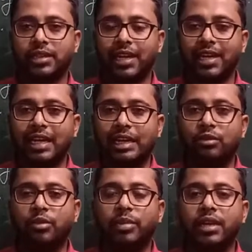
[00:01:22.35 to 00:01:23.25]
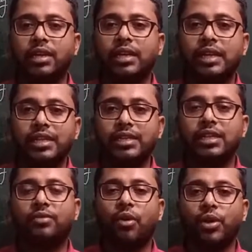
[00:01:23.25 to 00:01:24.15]
then it would be
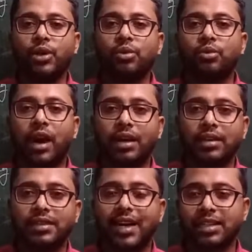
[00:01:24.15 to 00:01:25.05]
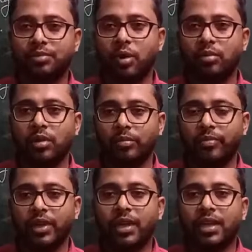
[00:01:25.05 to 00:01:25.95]
easier for you to understand the problem.